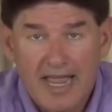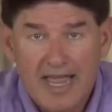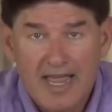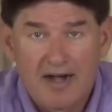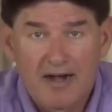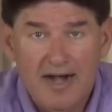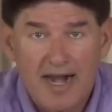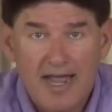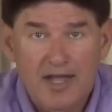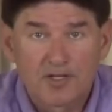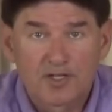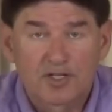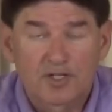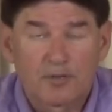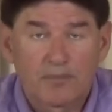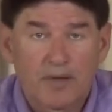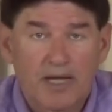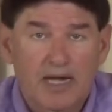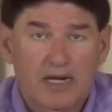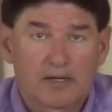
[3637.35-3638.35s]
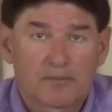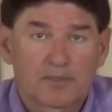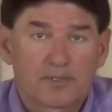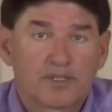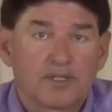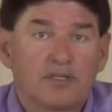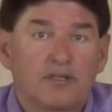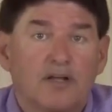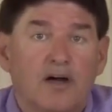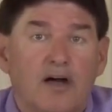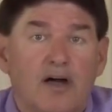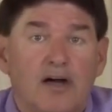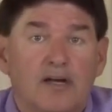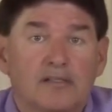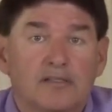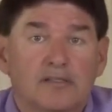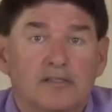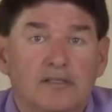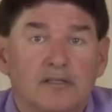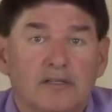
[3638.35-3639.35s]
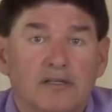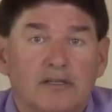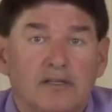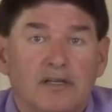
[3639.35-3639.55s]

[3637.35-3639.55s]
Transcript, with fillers: international bankruptcy laws,